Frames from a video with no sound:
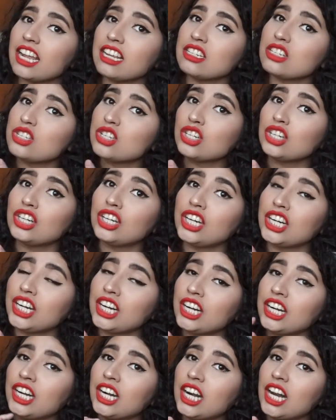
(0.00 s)
a
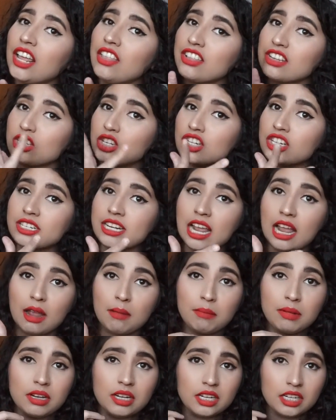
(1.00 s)
certain the certain
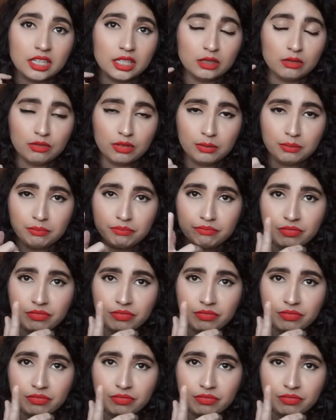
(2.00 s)
type of